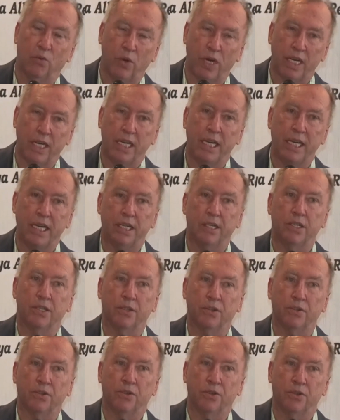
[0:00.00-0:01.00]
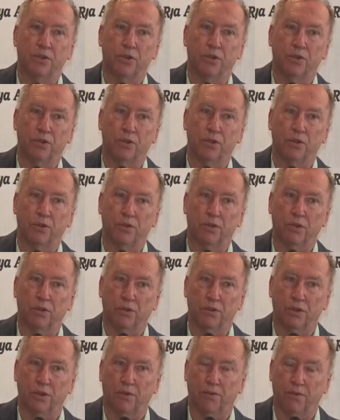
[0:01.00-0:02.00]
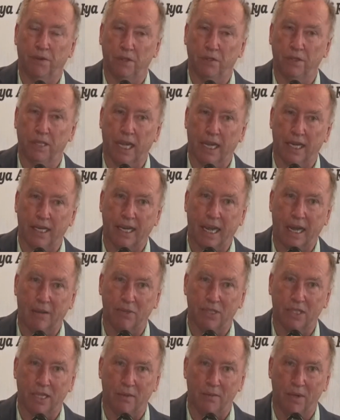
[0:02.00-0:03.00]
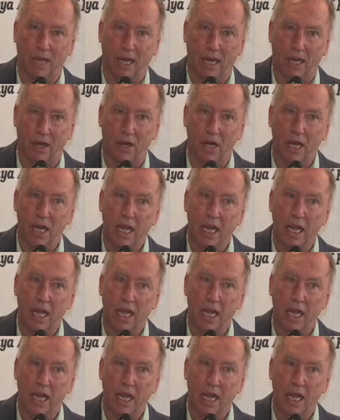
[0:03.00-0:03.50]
We need to fill that gap somehow.